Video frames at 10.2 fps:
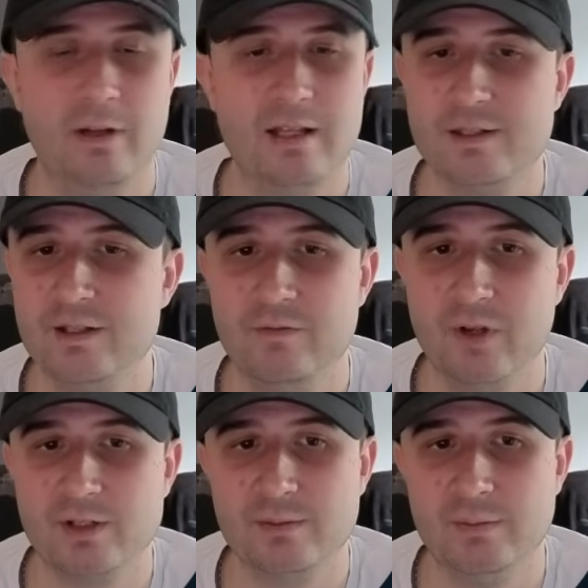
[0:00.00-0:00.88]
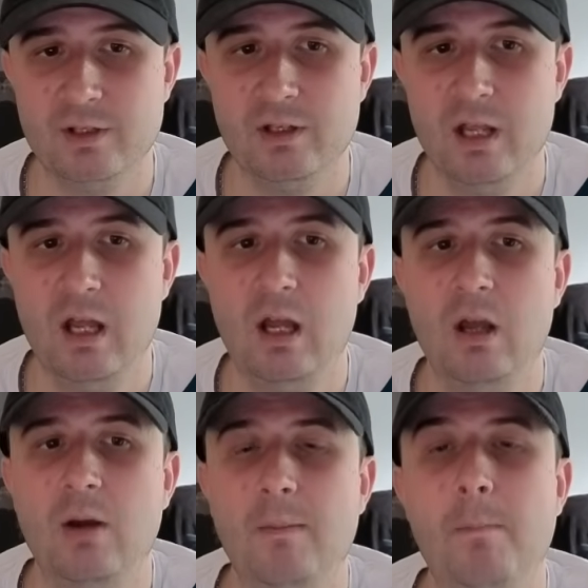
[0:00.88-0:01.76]
as an investment.
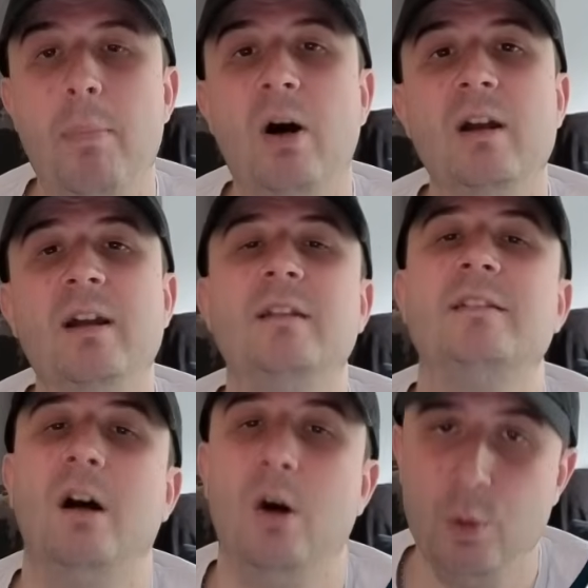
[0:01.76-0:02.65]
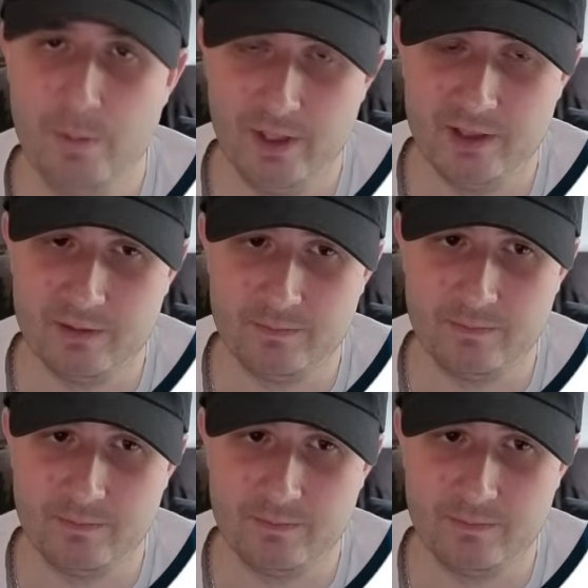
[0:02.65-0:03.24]
Buy it to open it.